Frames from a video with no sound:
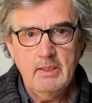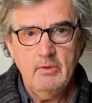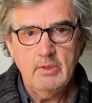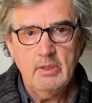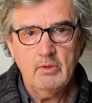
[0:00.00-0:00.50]

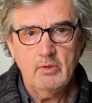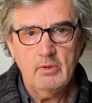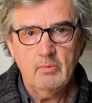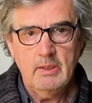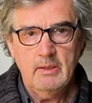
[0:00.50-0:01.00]
Lucy
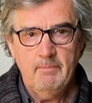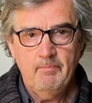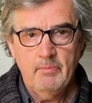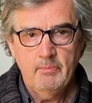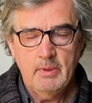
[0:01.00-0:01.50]
Caldwell,
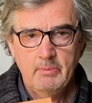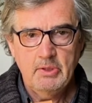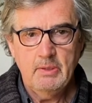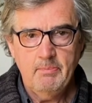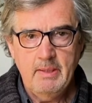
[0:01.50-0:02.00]

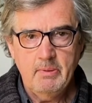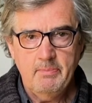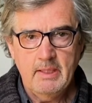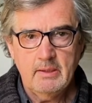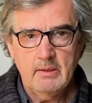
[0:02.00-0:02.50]
published in
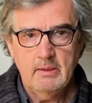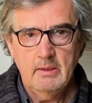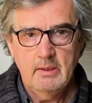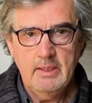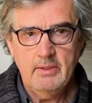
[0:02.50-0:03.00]
paperback
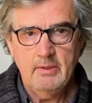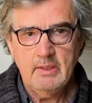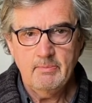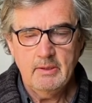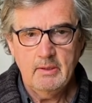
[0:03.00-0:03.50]
later
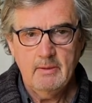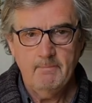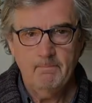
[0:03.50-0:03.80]
this month.